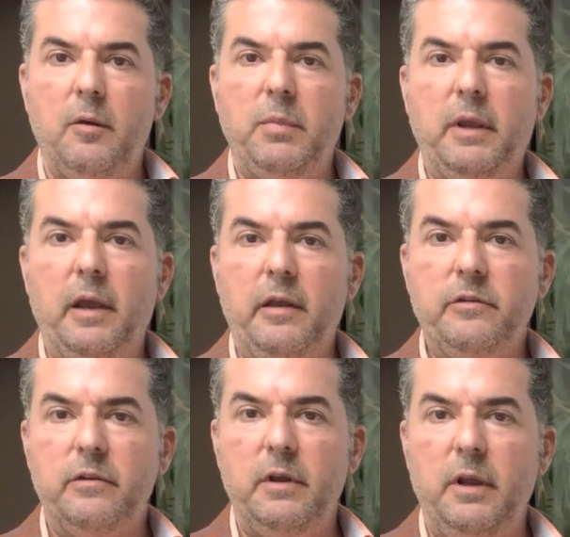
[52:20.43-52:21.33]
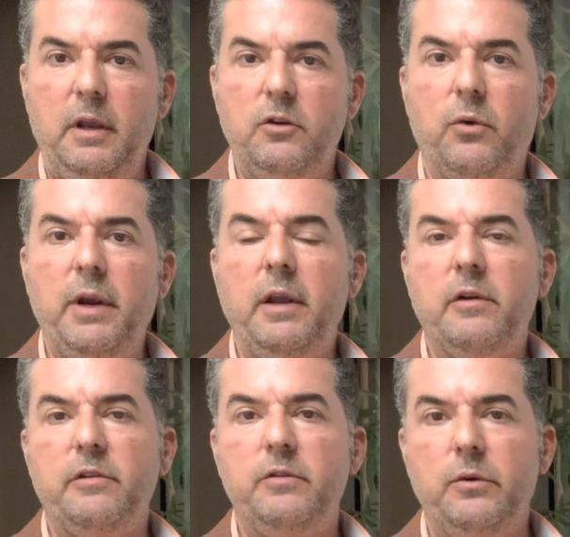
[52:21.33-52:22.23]
because in 20
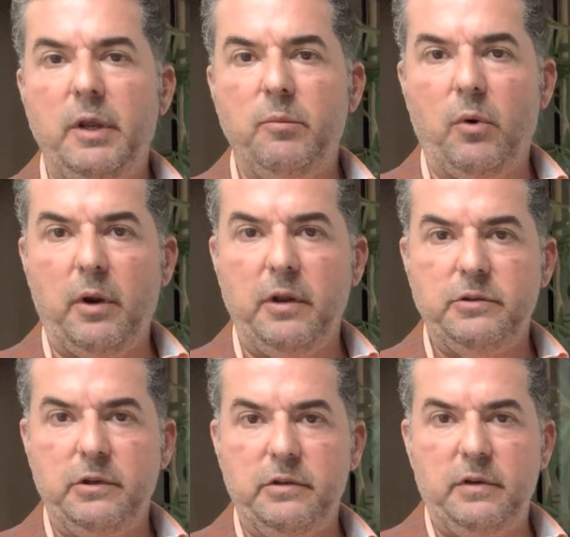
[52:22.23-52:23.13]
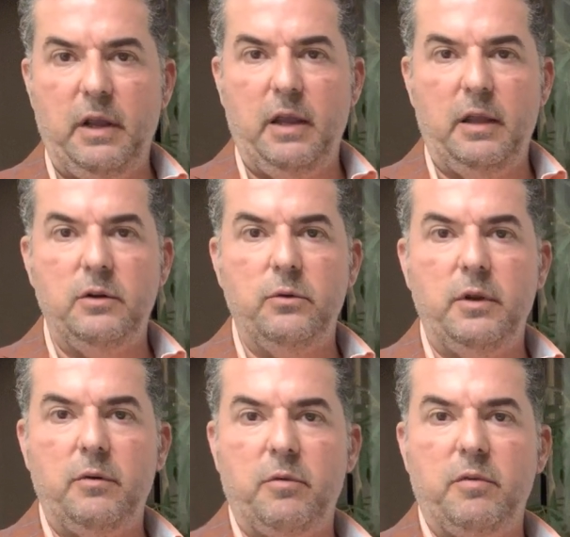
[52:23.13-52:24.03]
years of doing mortgages and
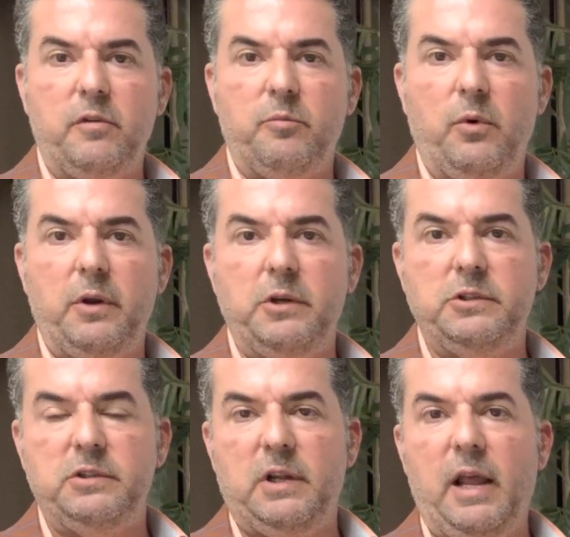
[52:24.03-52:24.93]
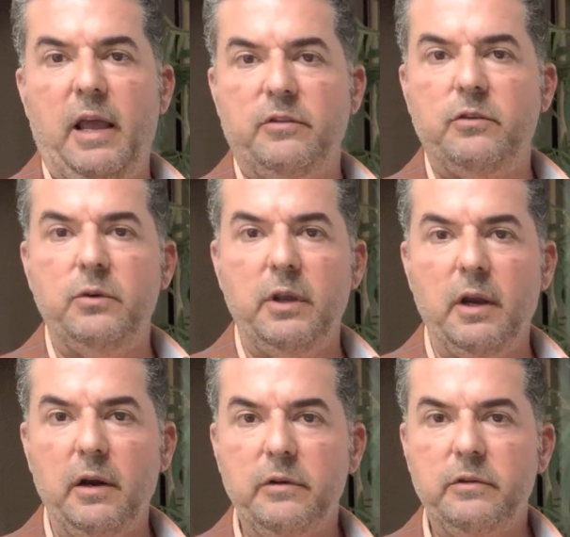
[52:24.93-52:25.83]
doing reverse mortgages the last 2
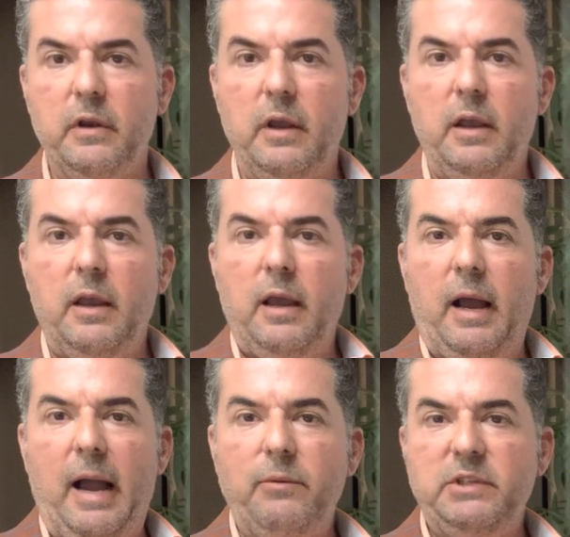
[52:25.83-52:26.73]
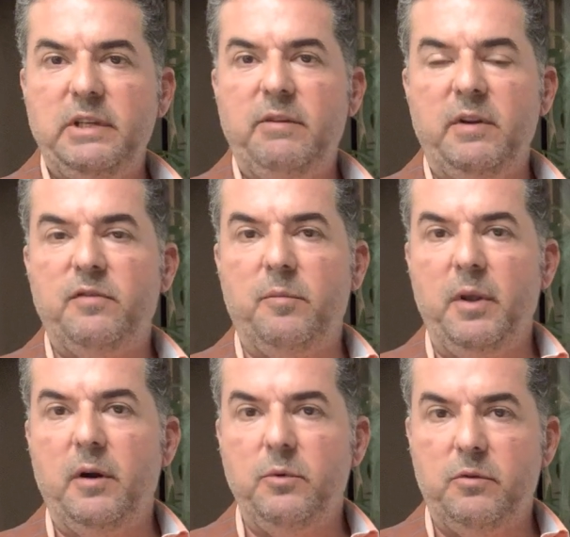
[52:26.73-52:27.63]
years, I wasn't even
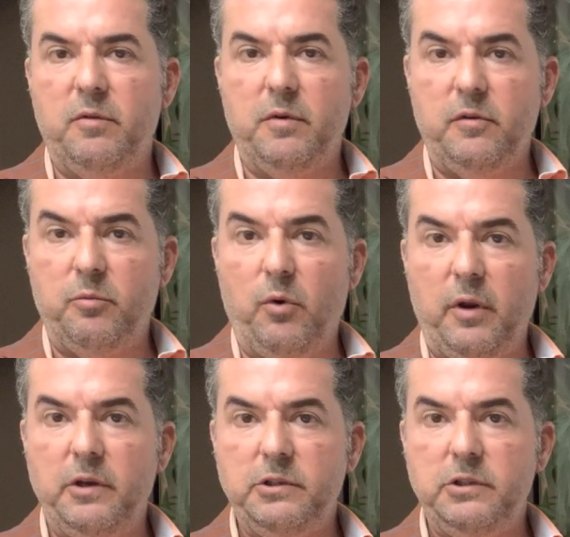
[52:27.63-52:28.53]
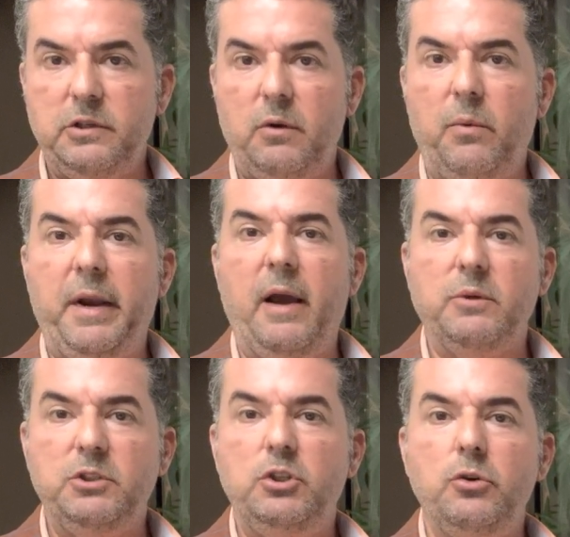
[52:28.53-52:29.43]
familiar with reverse mortgages when I
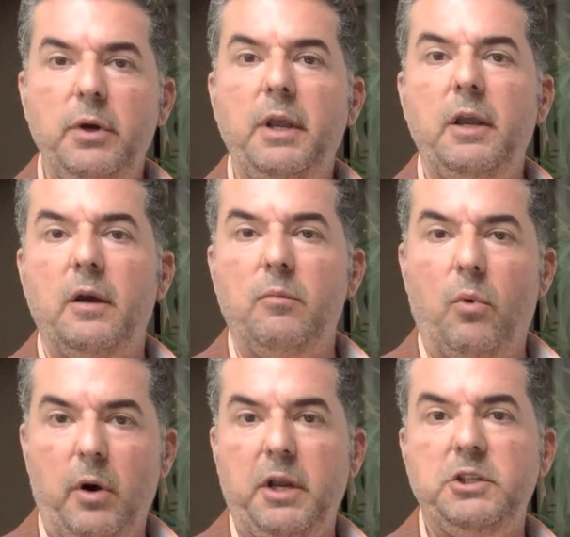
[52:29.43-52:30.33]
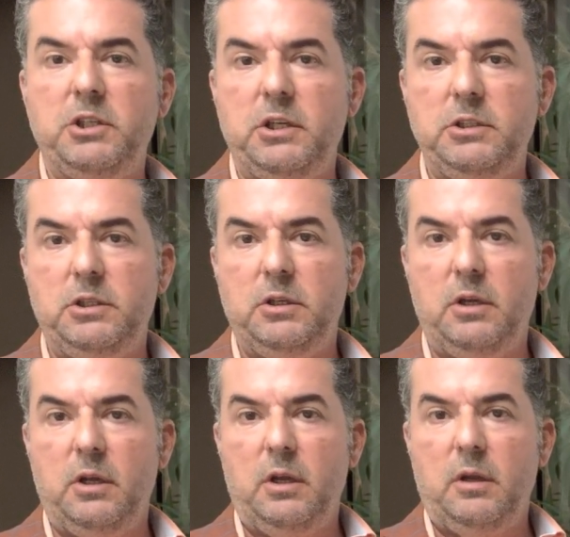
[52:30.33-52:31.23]
was doing mortgages,
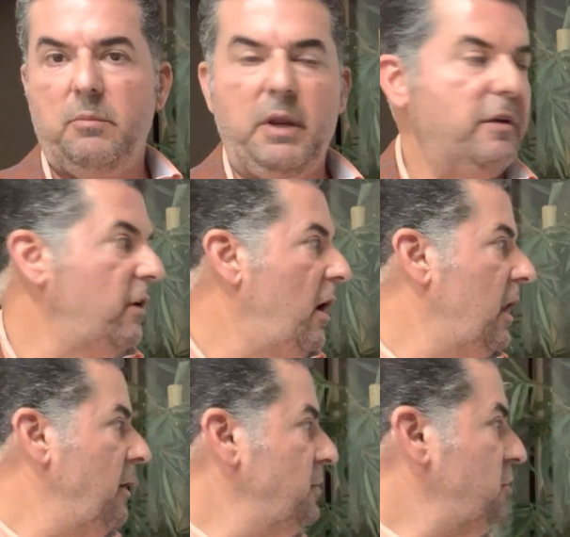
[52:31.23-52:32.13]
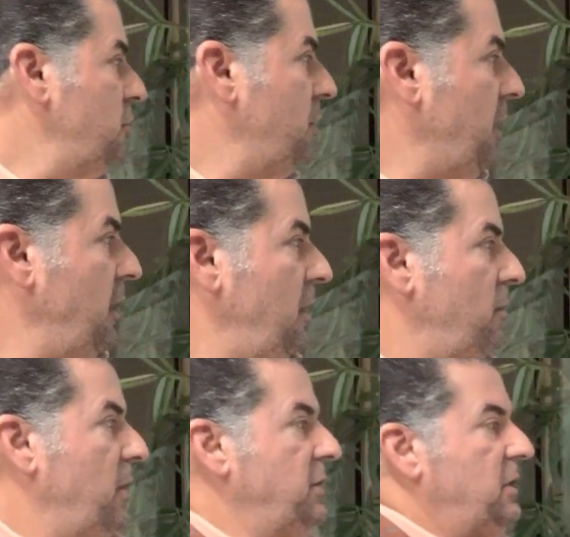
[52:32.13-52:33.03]
because all I was doing
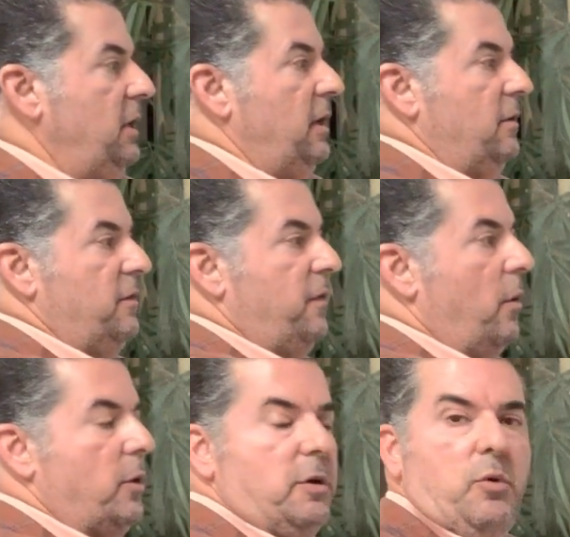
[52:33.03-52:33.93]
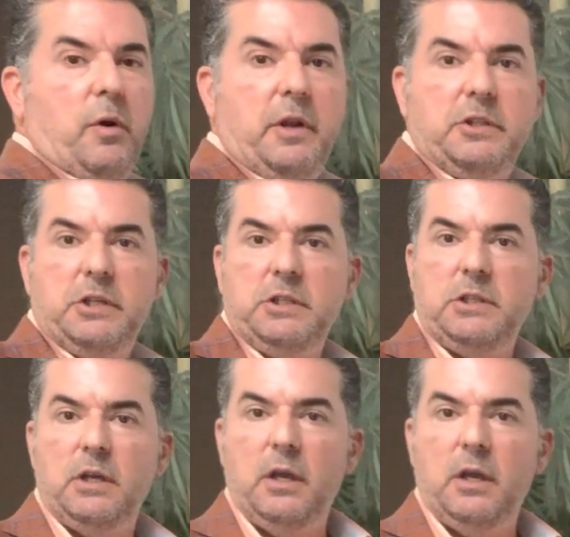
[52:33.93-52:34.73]
was the forward mortgages.